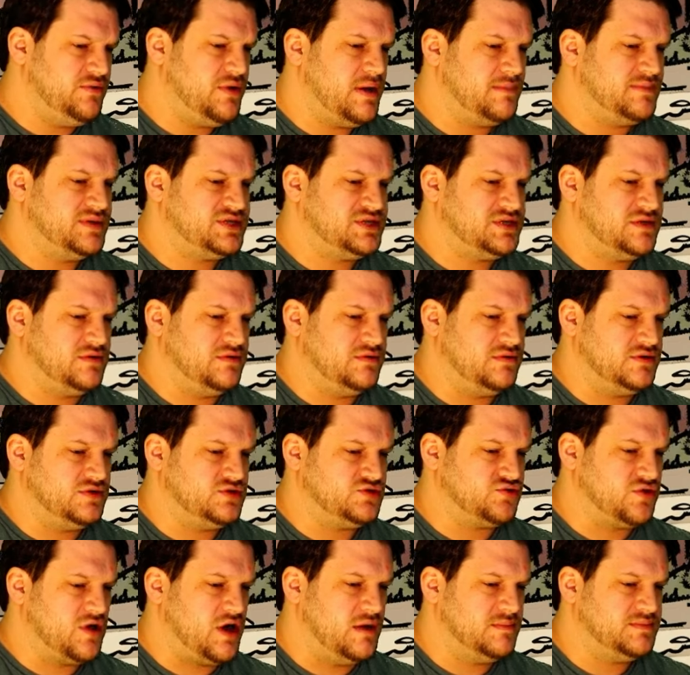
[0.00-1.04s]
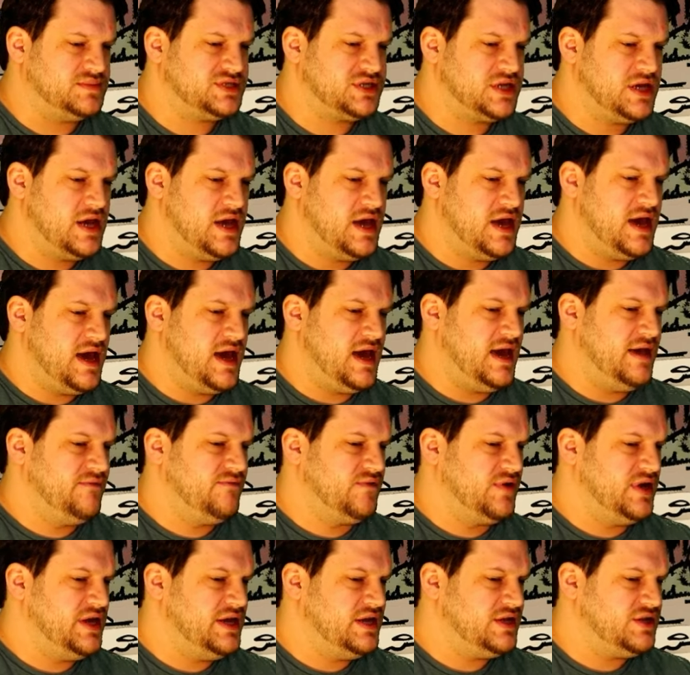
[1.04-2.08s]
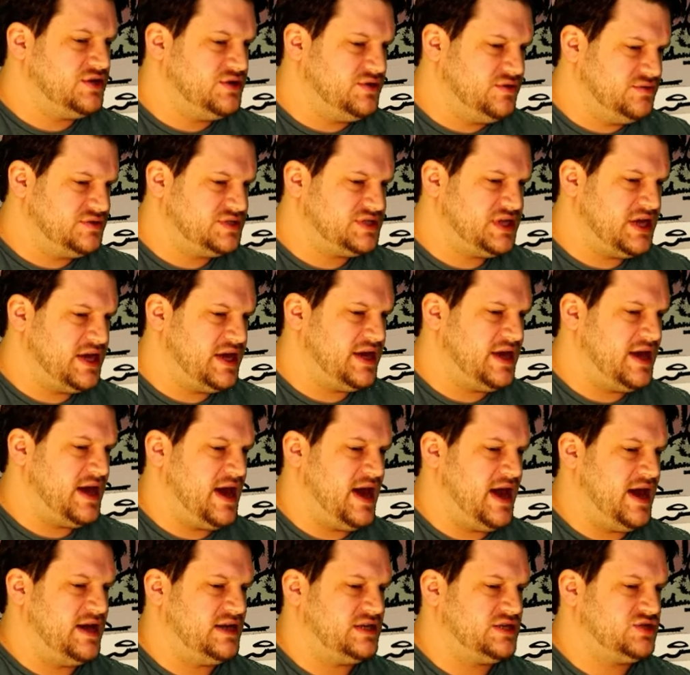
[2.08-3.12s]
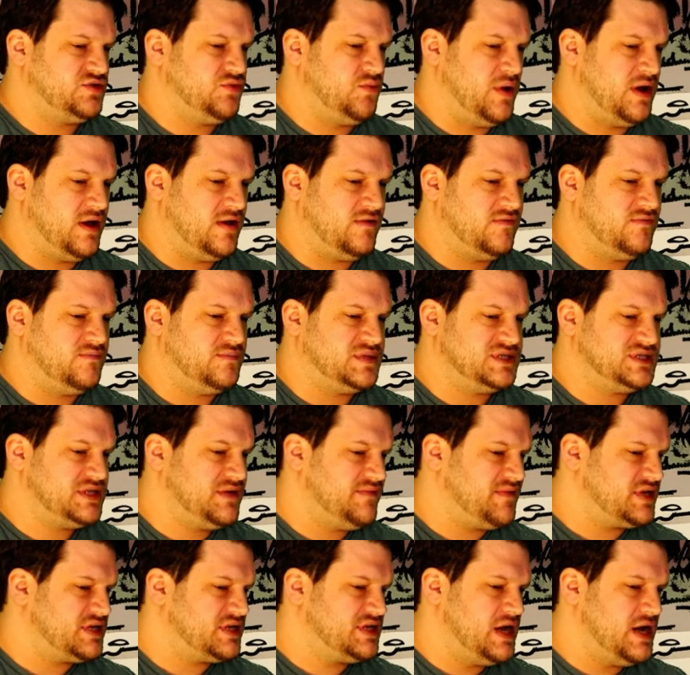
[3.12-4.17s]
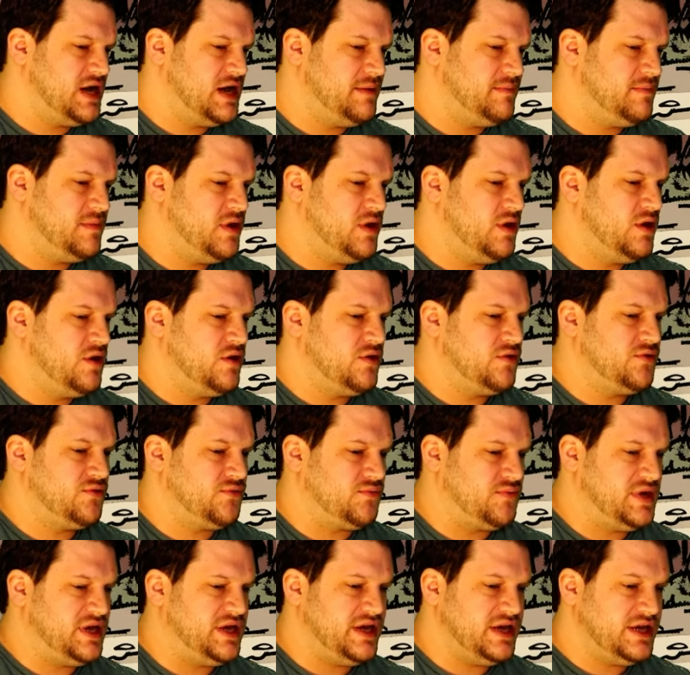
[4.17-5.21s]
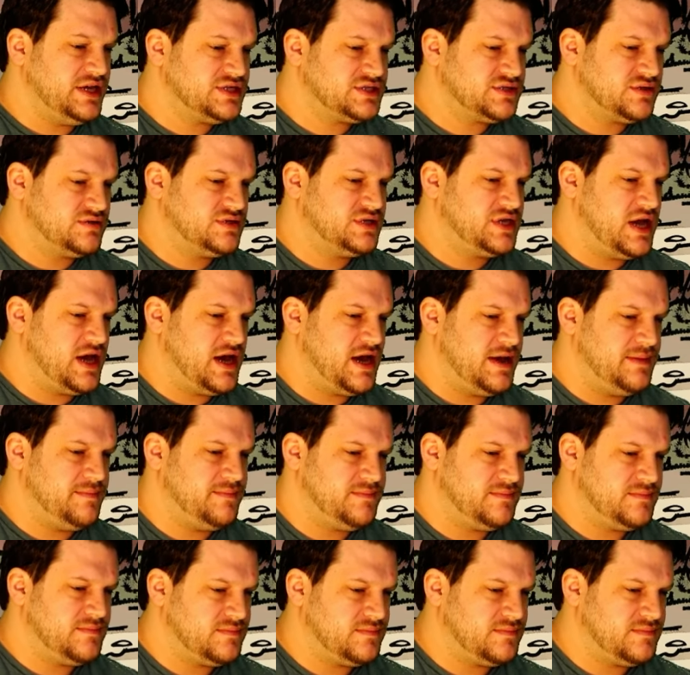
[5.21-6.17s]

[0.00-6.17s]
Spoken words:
A new episode drops every Tuesday at 12 Pacific time, 3 Eastern time.